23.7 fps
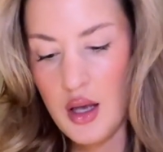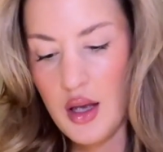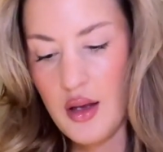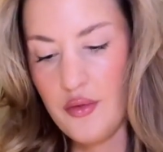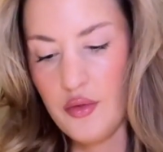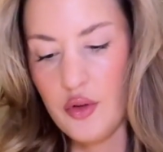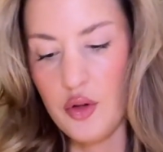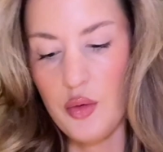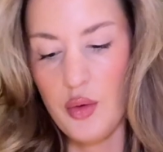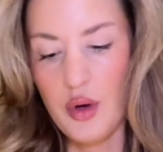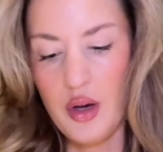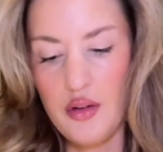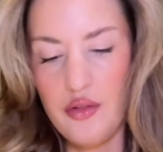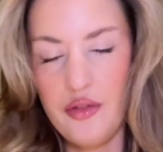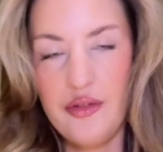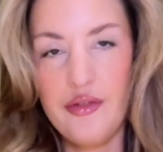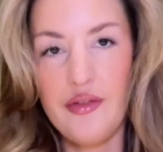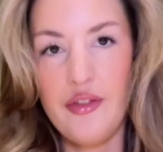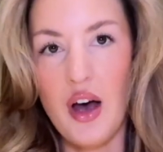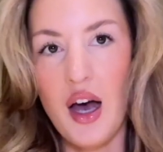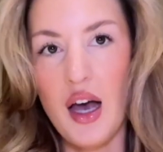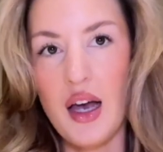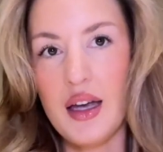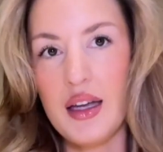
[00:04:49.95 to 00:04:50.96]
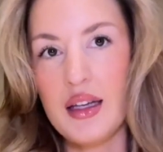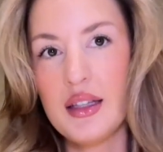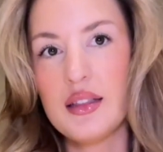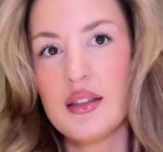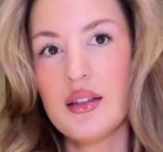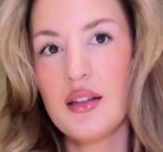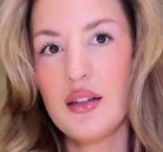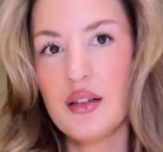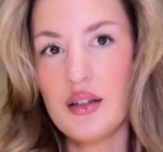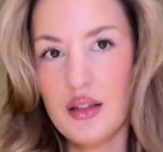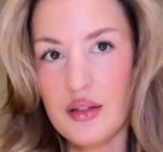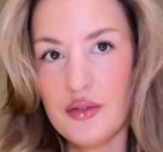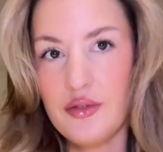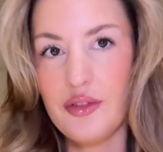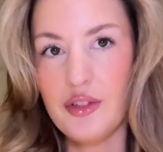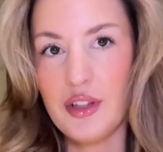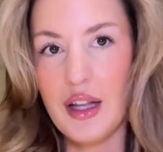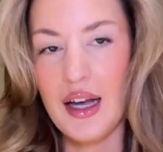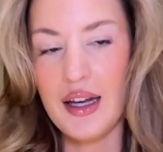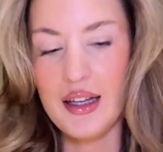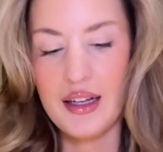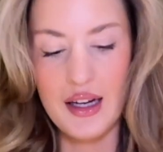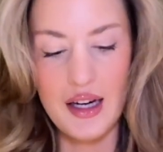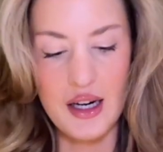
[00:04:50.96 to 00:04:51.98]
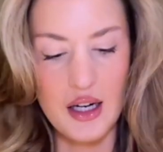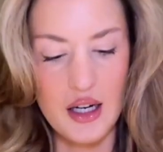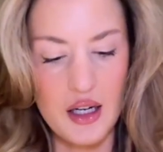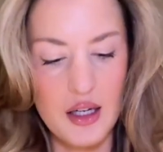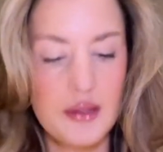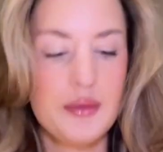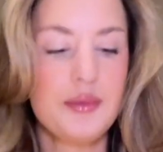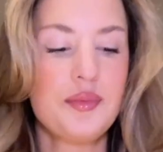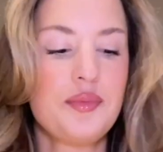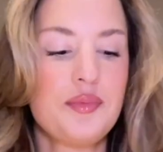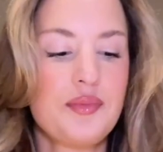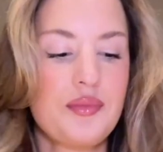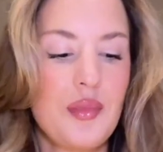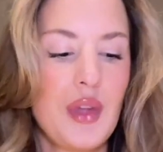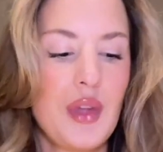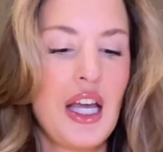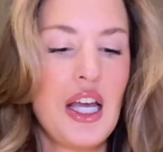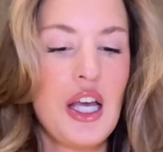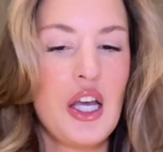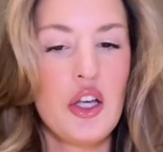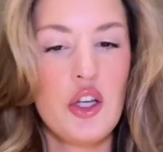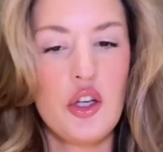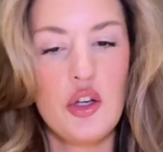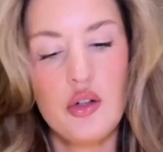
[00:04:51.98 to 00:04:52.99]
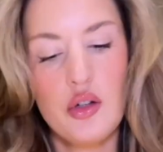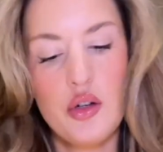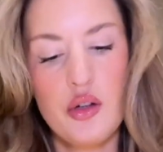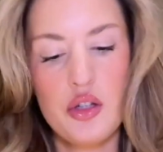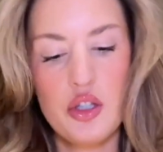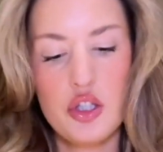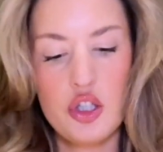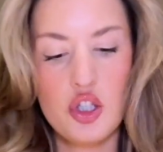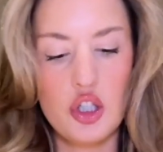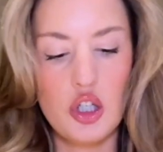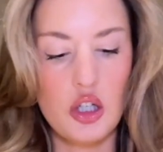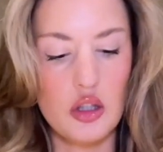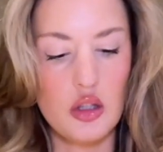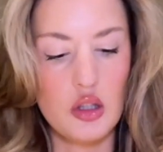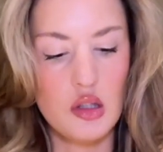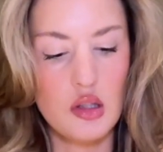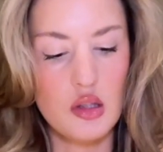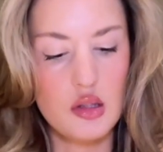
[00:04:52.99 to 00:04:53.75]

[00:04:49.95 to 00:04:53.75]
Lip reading: If you have fine, flat hair, you know the struggle.